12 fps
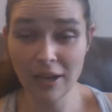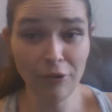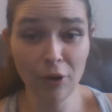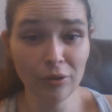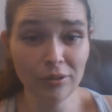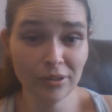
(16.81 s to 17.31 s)
I've
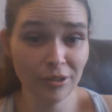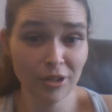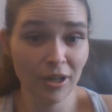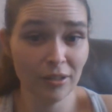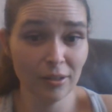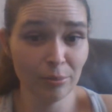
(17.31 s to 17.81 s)
hauled their
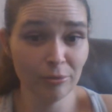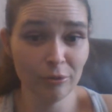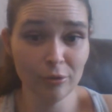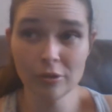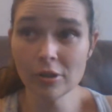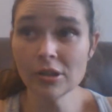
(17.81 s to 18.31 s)
chocolate
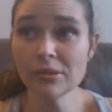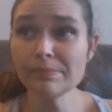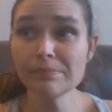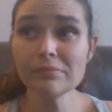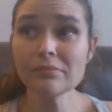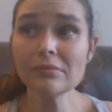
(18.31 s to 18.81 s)
before.
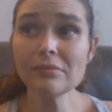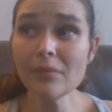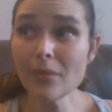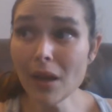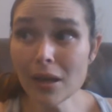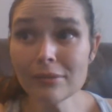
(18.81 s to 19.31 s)

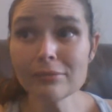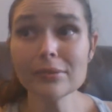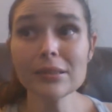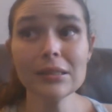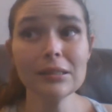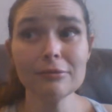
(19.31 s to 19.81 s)
I
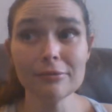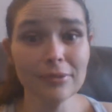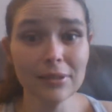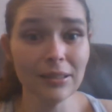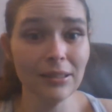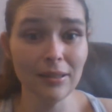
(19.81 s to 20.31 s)
really,
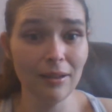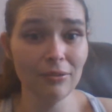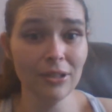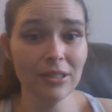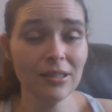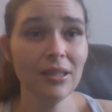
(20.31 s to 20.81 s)
really love
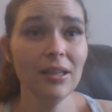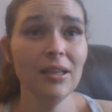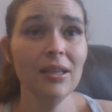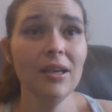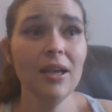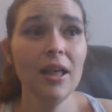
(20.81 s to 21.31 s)
it.
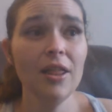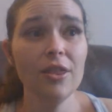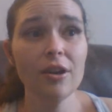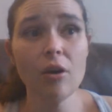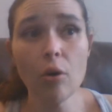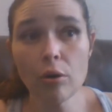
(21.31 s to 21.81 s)

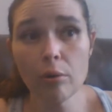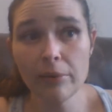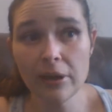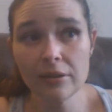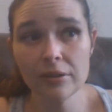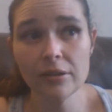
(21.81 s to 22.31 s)
The cocoa
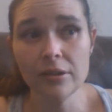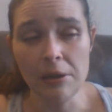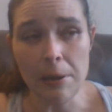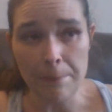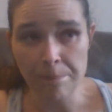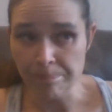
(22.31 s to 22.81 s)
powder
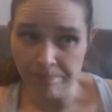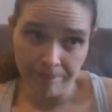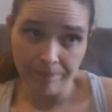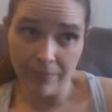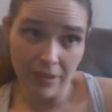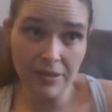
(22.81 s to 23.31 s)

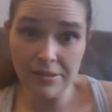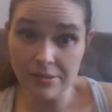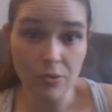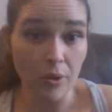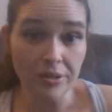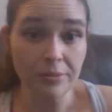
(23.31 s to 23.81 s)

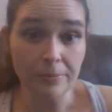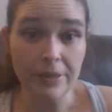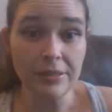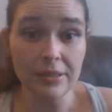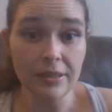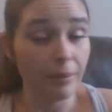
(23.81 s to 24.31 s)
is quite
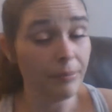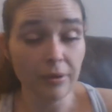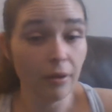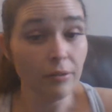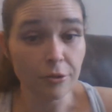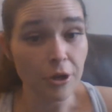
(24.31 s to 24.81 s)
spendy. I mean,
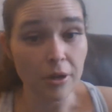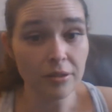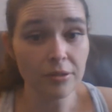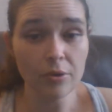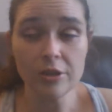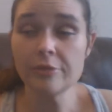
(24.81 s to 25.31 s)
all the
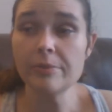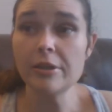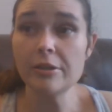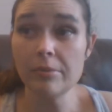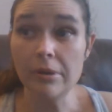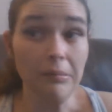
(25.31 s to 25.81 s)
chocolate's quite
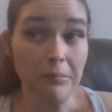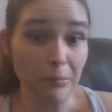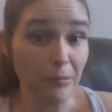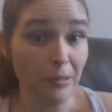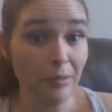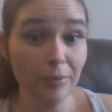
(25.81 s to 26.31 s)
spendy, but
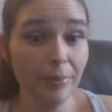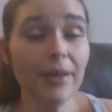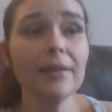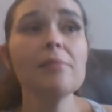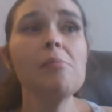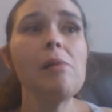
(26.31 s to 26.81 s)
worth every
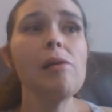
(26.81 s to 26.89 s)
penny.